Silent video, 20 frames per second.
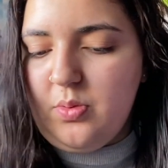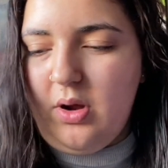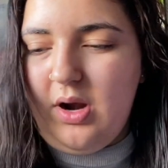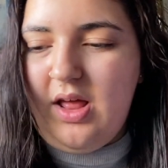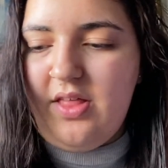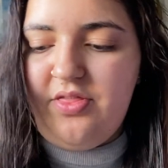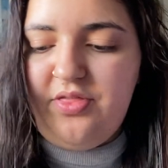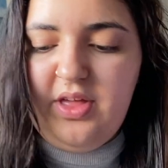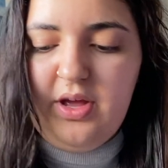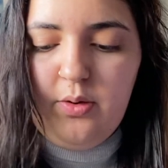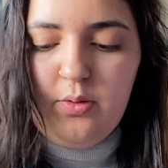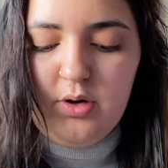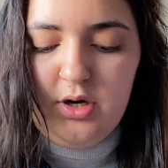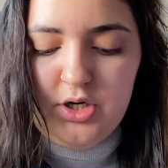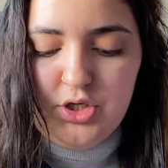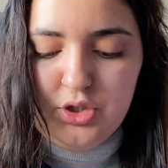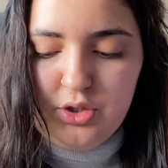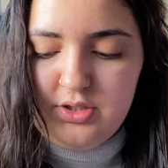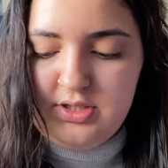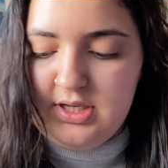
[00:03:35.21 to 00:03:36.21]
I think what it
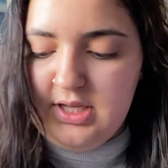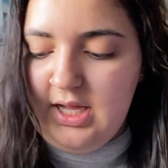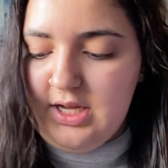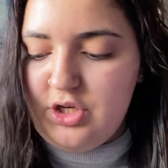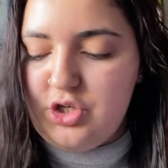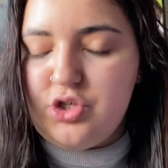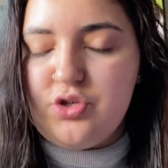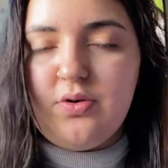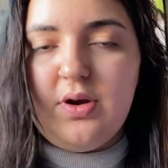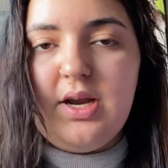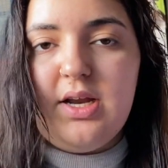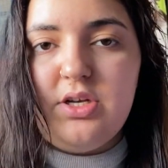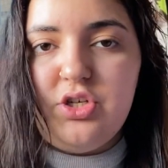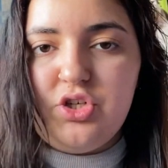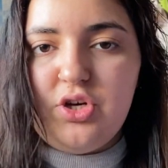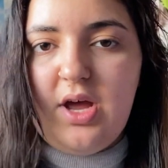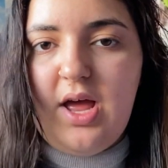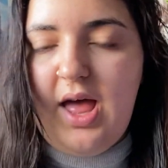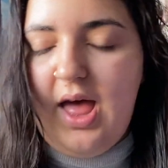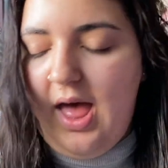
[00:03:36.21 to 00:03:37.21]
does is like straightens your
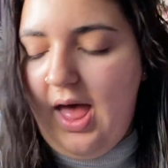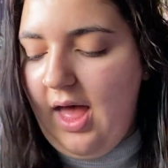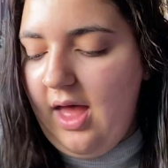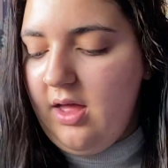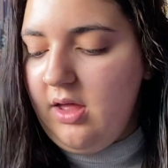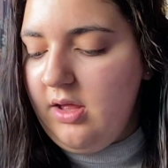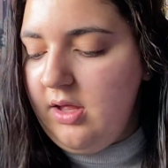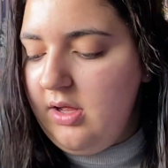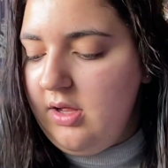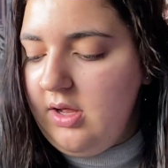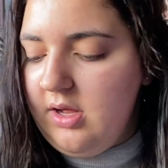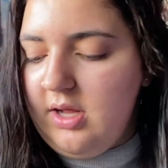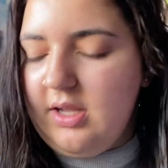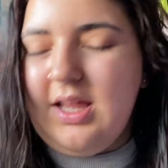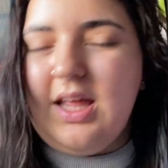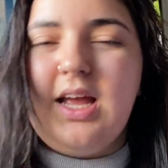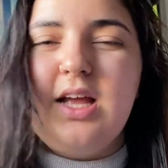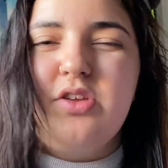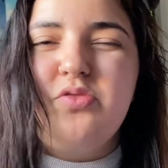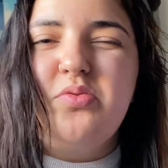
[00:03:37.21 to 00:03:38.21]
hair and
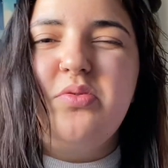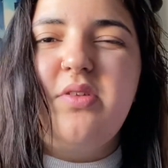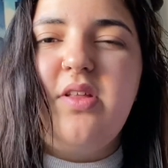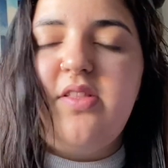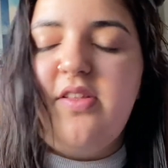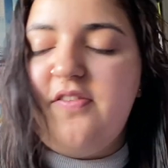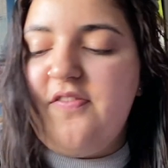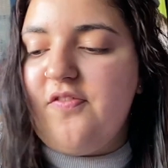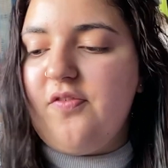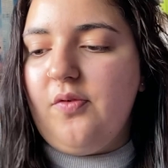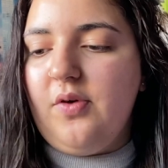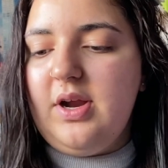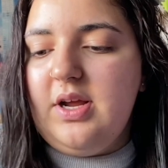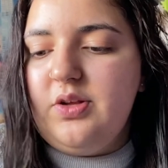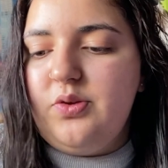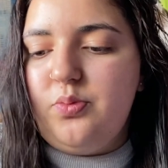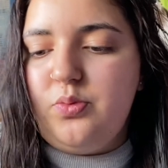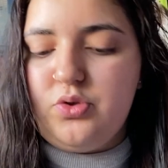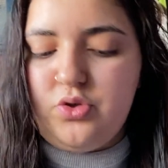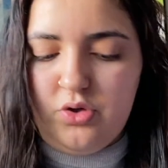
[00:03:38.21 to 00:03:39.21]
like gets rid of the
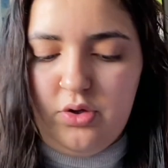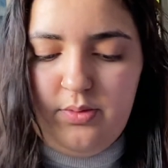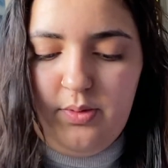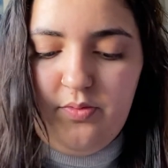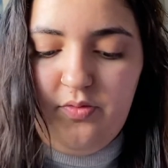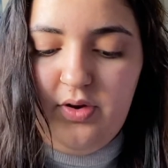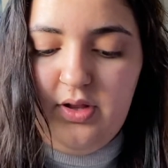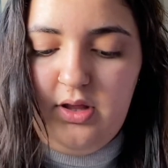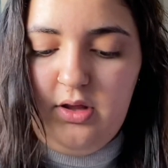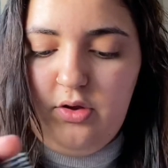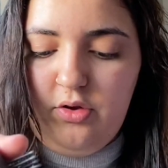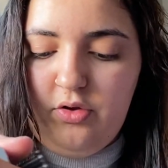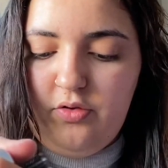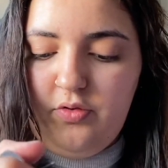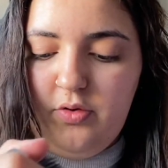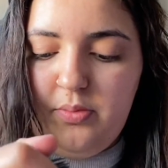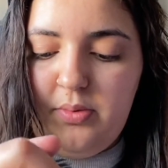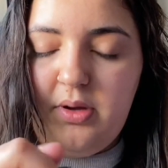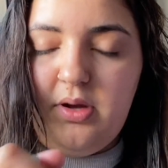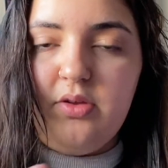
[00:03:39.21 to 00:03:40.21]
frizz, which is going to be really useful
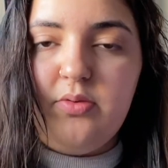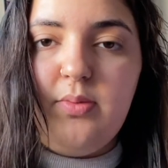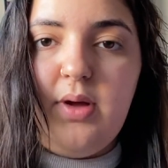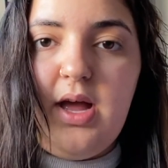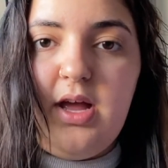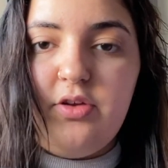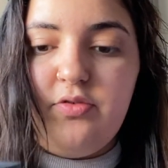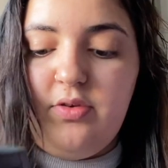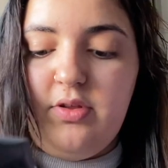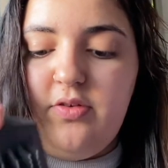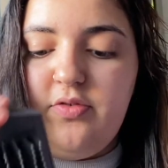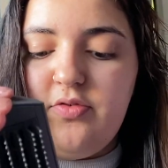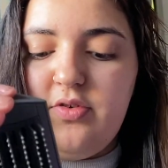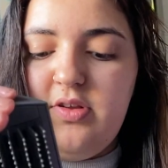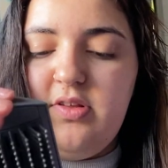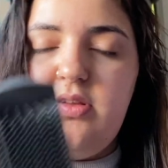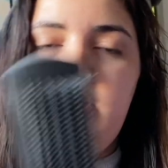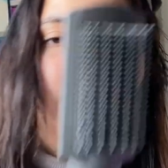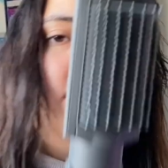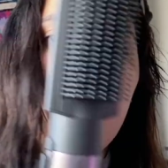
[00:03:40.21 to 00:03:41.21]
because my hair is really
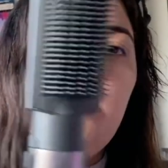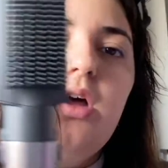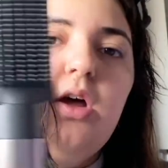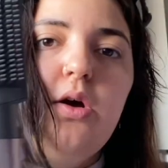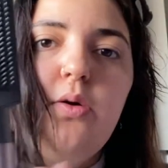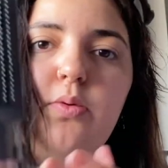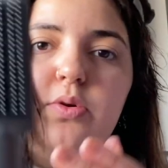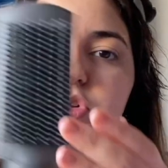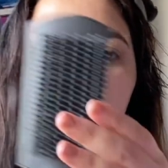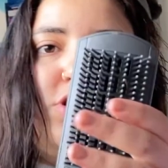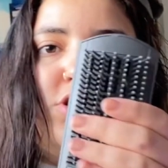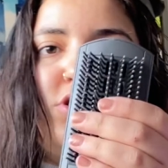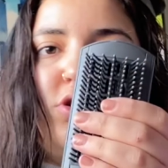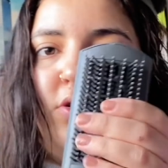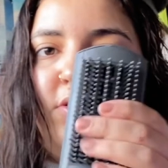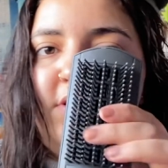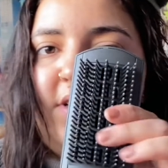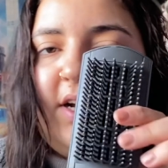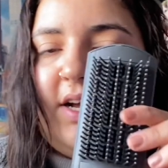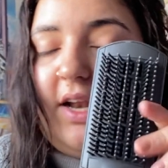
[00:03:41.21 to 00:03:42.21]
frizzy, which just
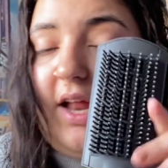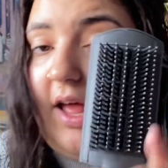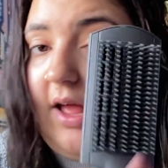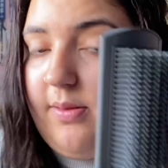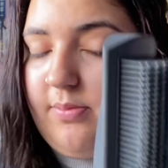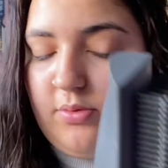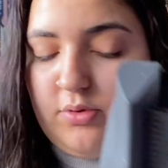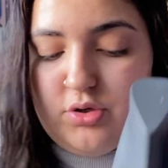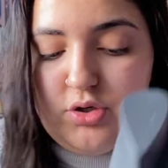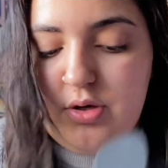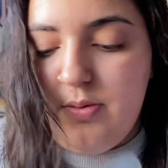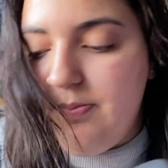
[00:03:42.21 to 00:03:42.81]
looks like a hairbrush.